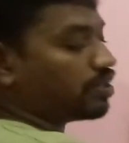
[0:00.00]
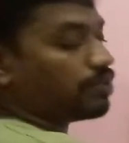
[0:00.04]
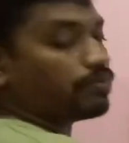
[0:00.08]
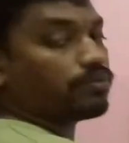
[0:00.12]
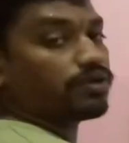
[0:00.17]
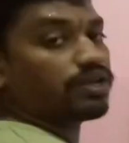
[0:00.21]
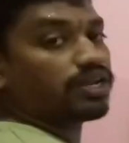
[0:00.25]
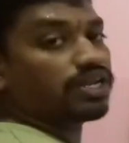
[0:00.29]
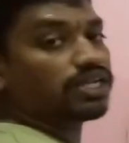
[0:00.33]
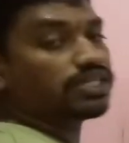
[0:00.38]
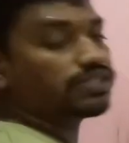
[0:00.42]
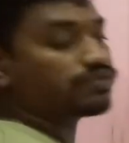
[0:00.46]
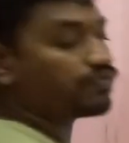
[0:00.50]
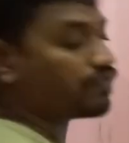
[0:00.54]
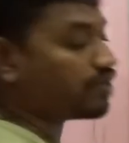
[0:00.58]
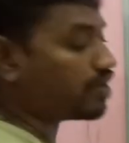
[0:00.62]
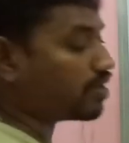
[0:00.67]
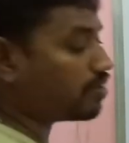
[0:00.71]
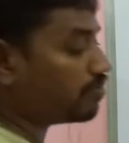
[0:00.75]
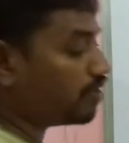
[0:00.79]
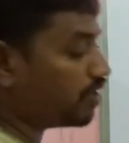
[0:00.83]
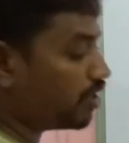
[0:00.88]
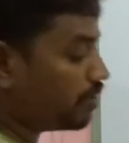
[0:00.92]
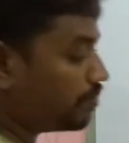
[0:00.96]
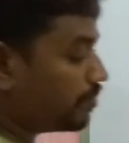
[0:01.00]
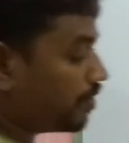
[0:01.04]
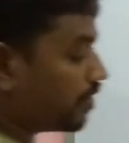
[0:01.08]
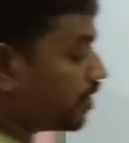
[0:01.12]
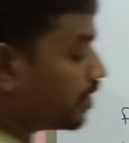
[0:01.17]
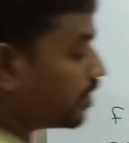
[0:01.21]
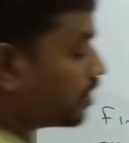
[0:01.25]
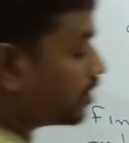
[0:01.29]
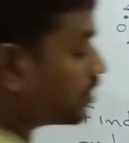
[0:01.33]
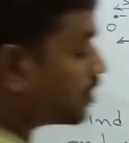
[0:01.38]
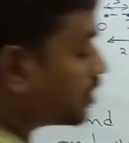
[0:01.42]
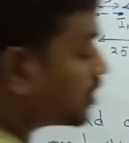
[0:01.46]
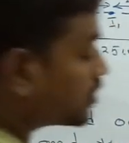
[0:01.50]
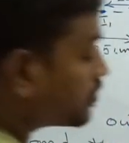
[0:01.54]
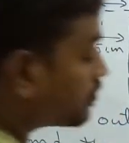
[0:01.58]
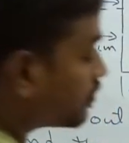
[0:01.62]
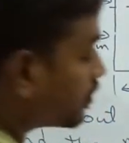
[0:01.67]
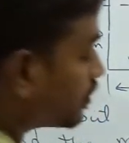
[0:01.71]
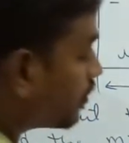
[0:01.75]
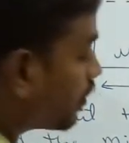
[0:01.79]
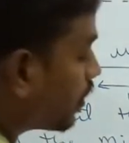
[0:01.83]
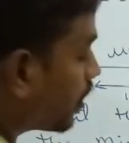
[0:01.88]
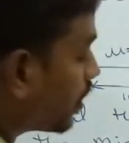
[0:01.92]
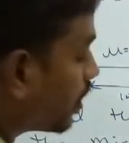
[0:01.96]
the mirror's formula, I will be getting this
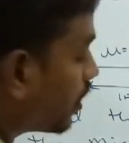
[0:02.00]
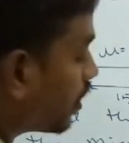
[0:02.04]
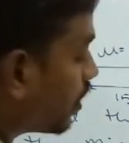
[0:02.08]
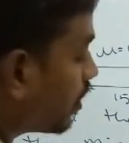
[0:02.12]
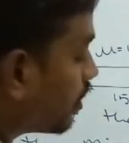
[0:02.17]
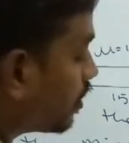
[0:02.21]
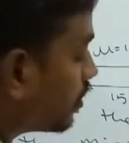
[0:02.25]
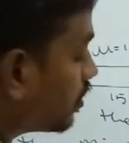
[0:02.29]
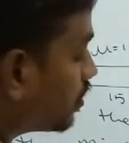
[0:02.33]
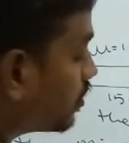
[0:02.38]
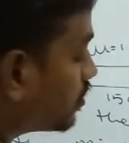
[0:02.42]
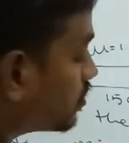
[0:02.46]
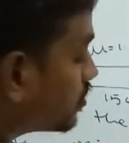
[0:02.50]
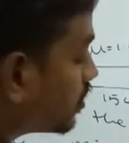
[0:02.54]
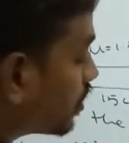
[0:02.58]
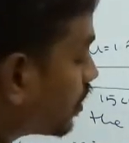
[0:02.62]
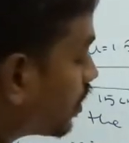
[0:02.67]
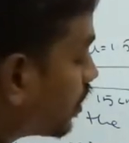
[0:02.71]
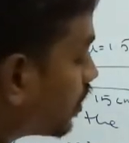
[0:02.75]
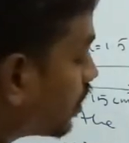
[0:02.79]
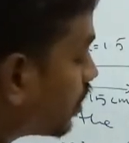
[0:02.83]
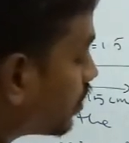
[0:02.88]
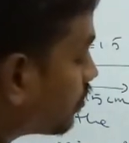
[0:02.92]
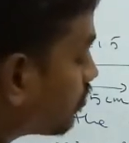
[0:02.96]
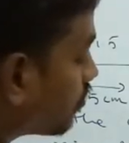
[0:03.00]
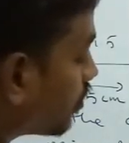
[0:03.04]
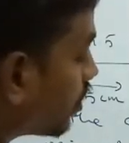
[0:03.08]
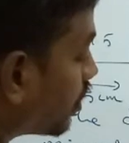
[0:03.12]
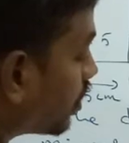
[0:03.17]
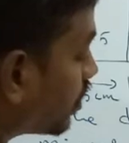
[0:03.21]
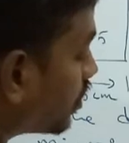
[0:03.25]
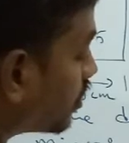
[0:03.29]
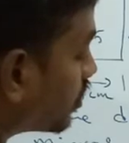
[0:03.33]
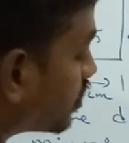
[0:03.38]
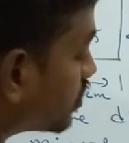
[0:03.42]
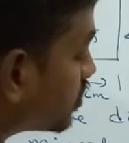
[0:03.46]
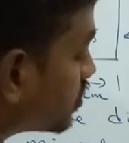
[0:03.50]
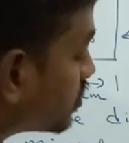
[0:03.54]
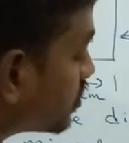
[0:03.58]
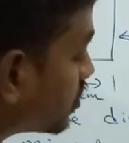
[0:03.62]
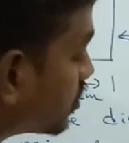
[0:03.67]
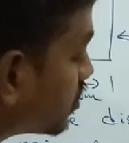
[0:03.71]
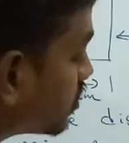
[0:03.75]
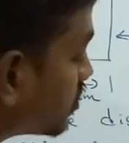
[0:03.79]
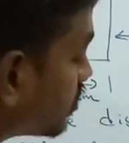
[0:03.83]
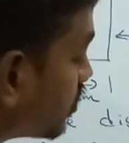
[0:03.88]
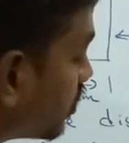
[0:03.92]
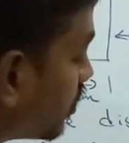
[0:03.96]
one. So I can take minus
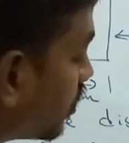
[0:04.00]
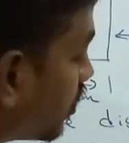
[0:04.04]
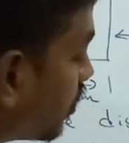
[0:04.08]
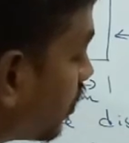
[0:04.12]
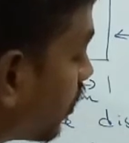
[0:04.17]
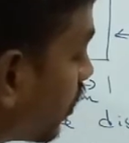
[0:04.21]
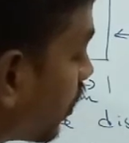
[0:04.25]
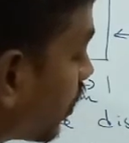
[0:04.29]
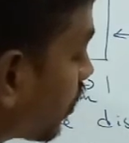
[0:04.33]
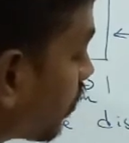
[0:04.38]
60